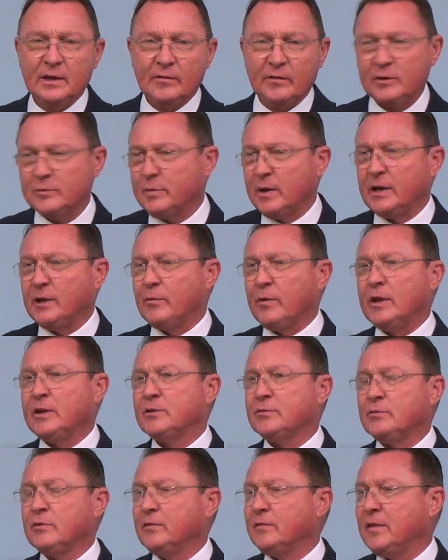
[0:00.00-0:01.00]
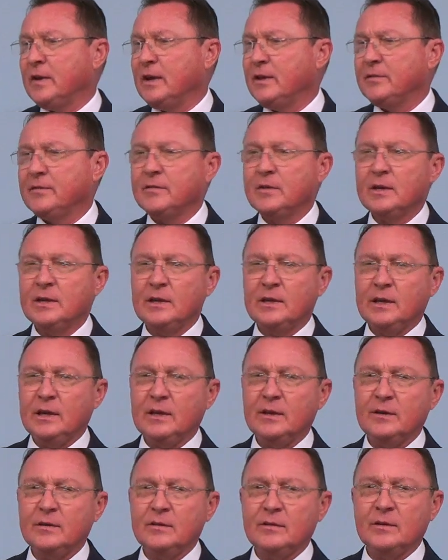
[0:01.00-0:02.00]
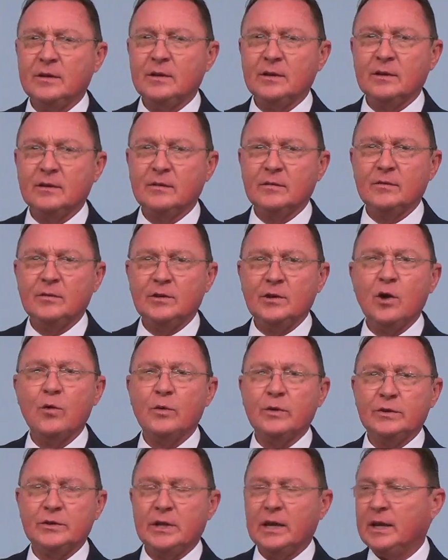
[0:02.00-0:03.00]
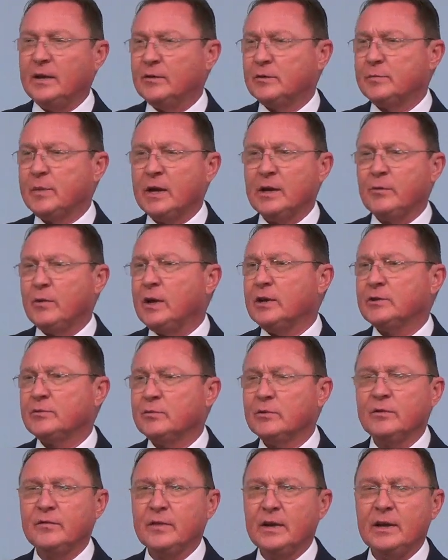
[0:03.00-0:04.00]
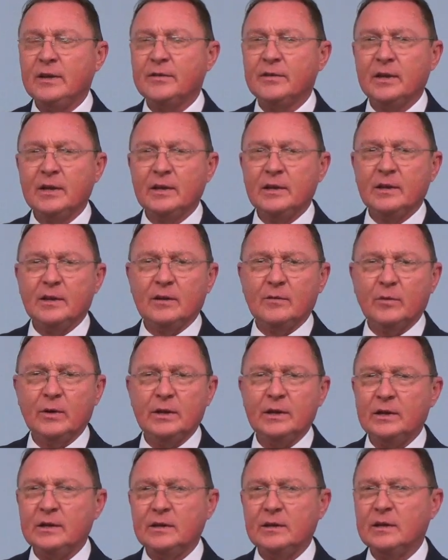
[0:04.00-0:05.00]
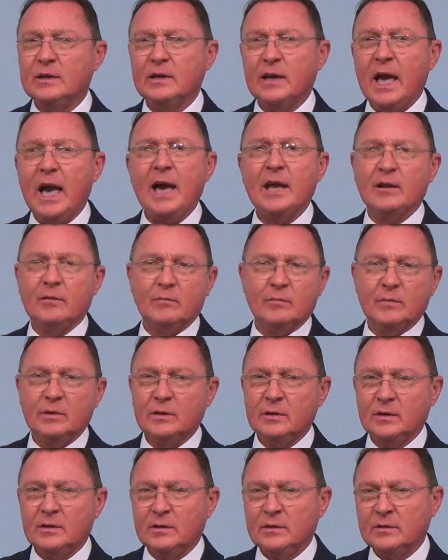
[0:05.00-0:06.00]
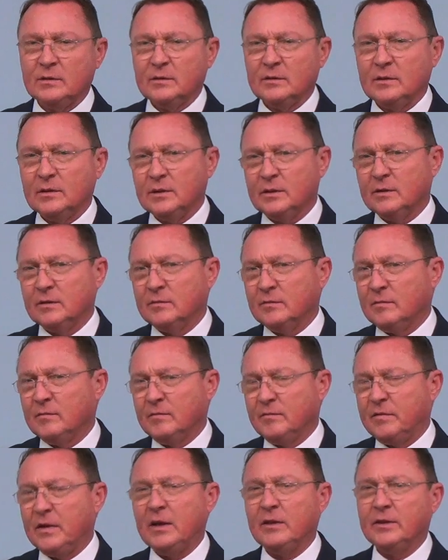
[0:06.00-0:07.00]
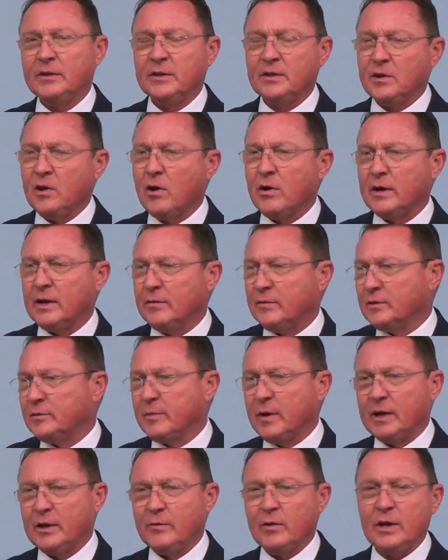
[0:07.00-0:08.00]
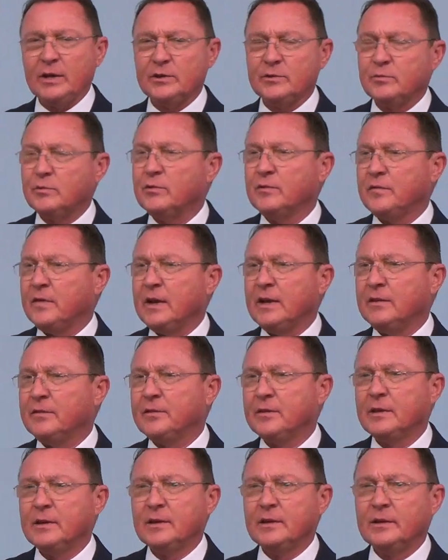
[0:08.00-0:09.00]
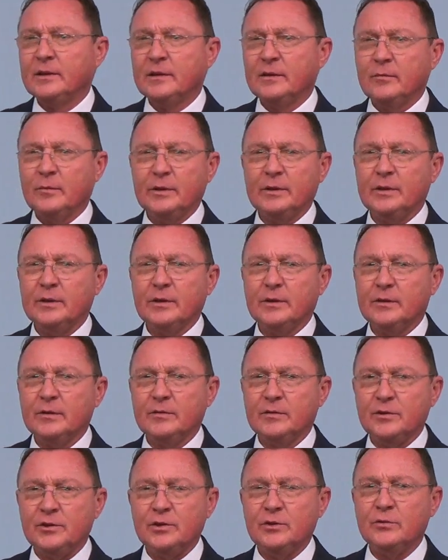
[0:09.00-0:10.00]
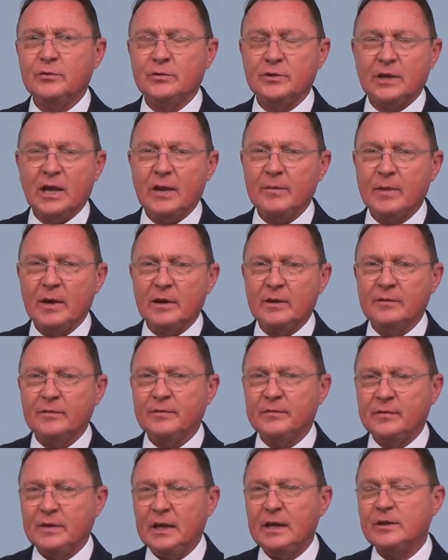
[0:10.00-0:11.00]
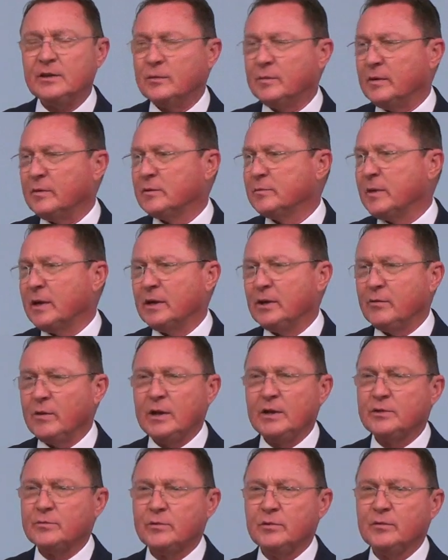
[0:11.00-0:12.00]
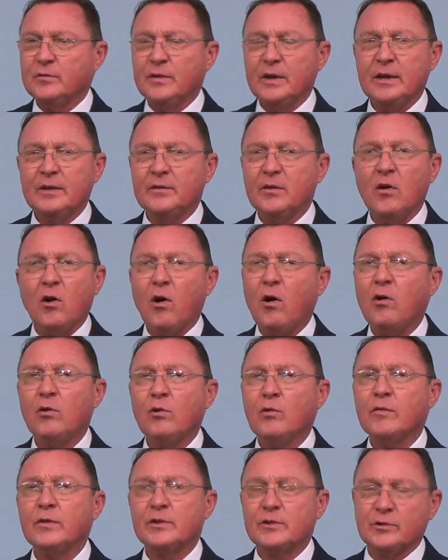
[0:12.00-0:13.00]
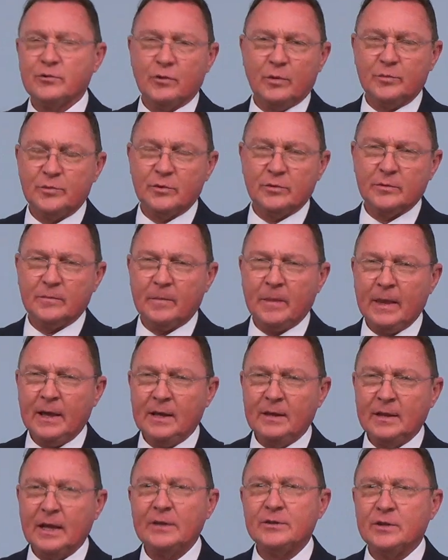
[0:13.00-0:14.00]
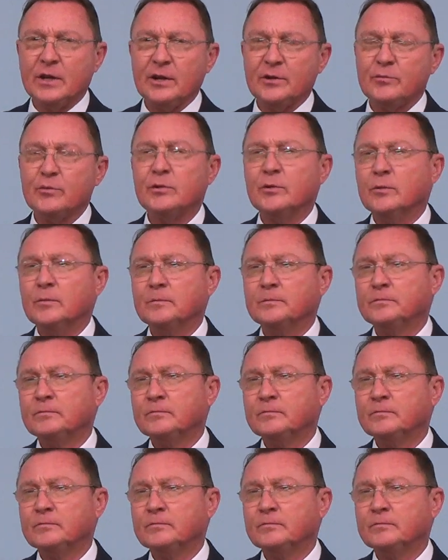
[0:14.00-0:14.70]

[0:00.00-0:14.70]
It's by grace through faith in uh, Noah's day. It was by grace through faith when Adam uh, fell in the garden. It was by grace through faith when the Jews came out of Egypt. It was by grace through faith all over the scripture. That's not true.